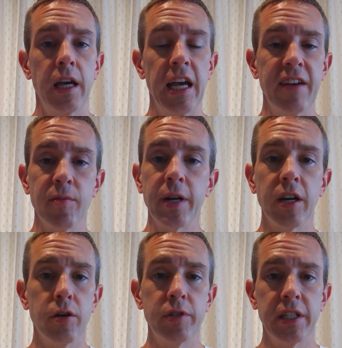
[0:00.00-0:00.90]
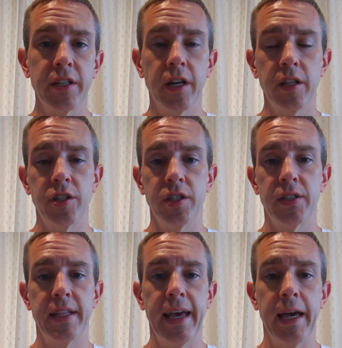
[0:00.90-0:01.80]
everybody always
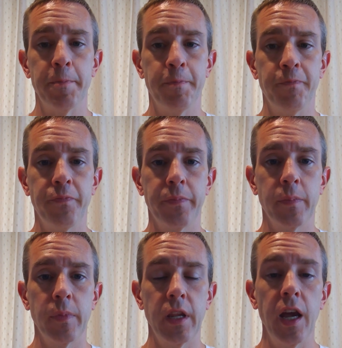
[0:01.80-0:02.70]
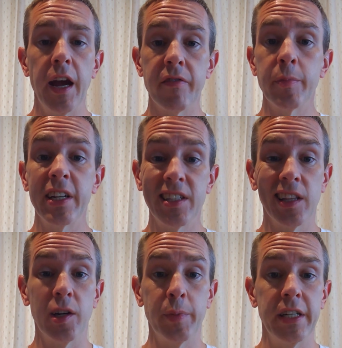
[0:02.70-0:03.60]
acknowledges that everybody's a
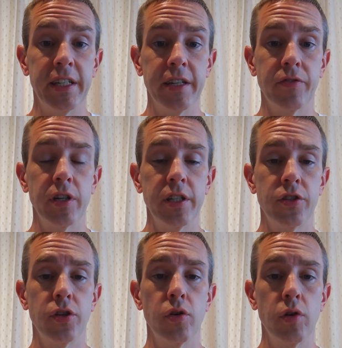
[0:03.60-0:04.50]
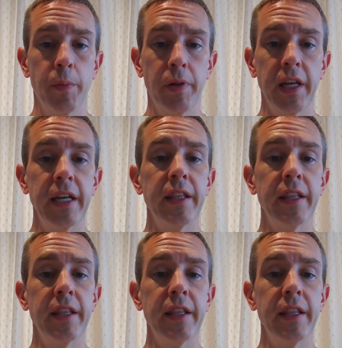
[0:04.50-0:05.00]
little bit different. And so a plan